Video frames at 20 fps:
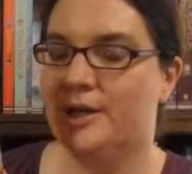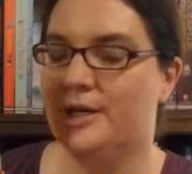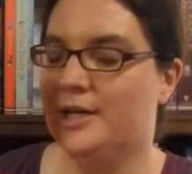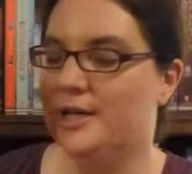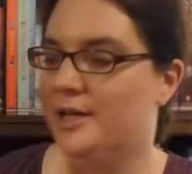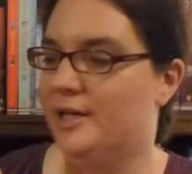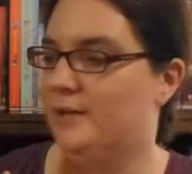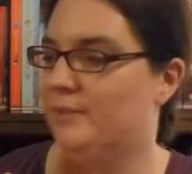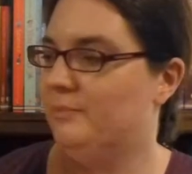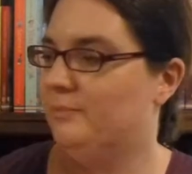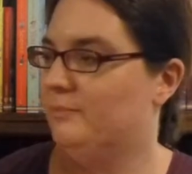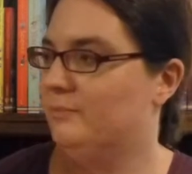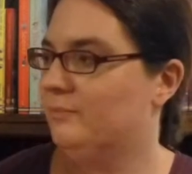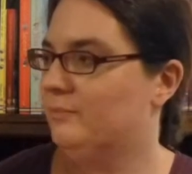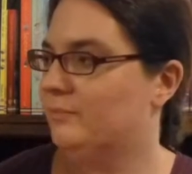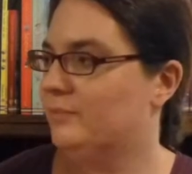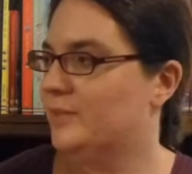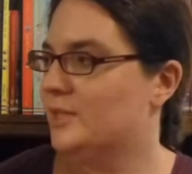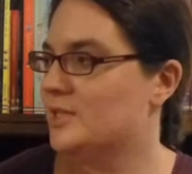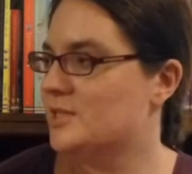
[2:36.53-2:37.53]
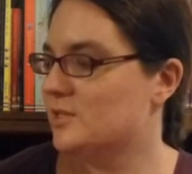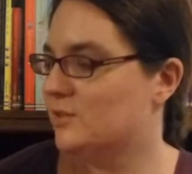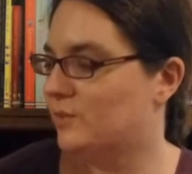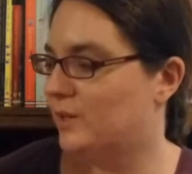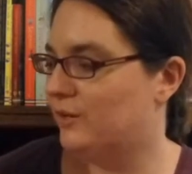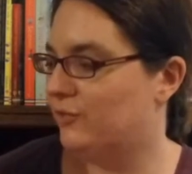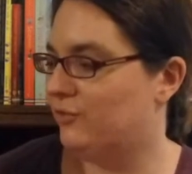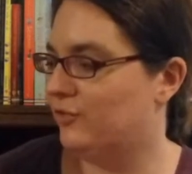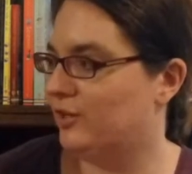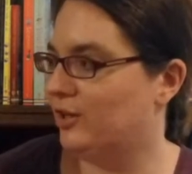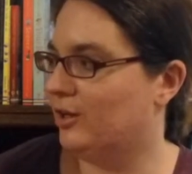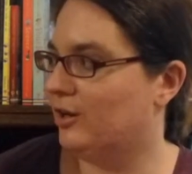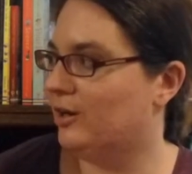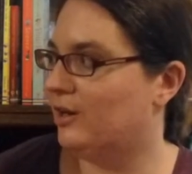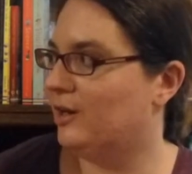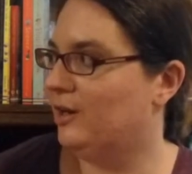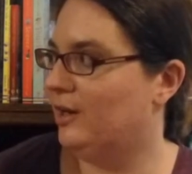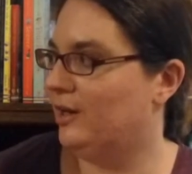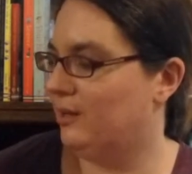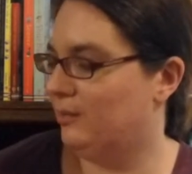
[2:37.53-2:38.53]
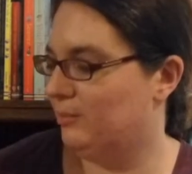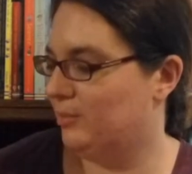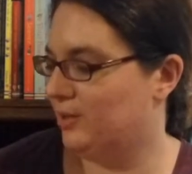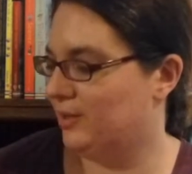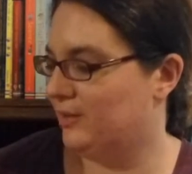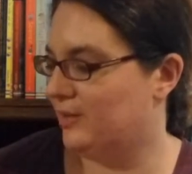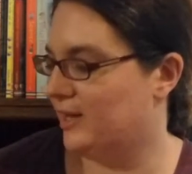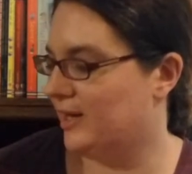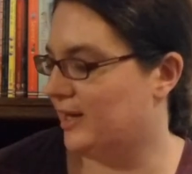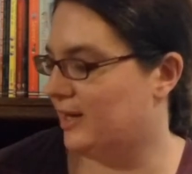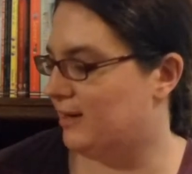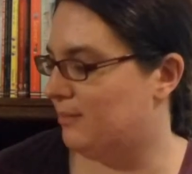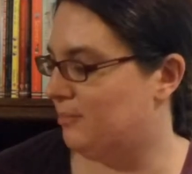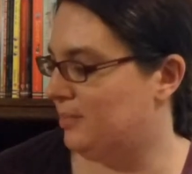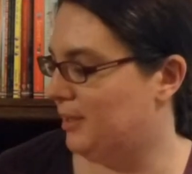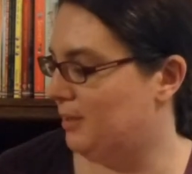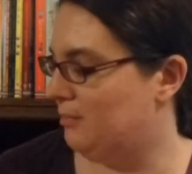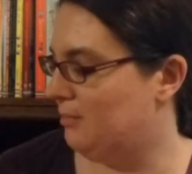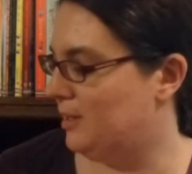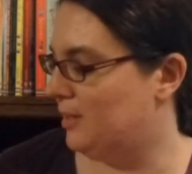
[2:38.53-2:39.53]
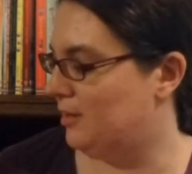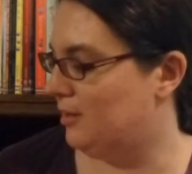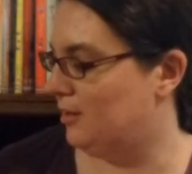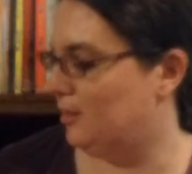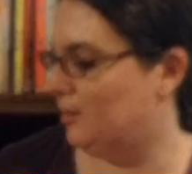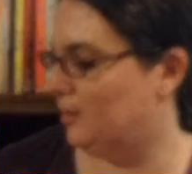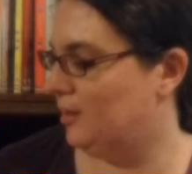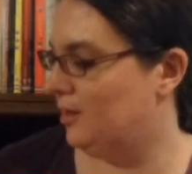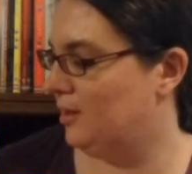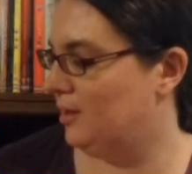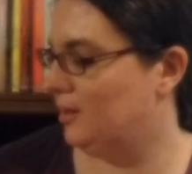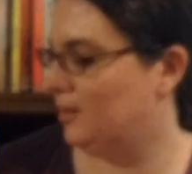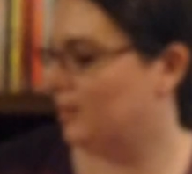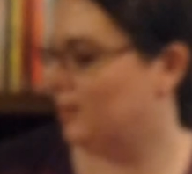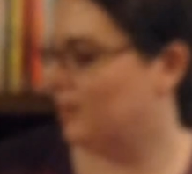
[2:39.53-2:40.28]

the Square Foot Gardening book that I got by Mel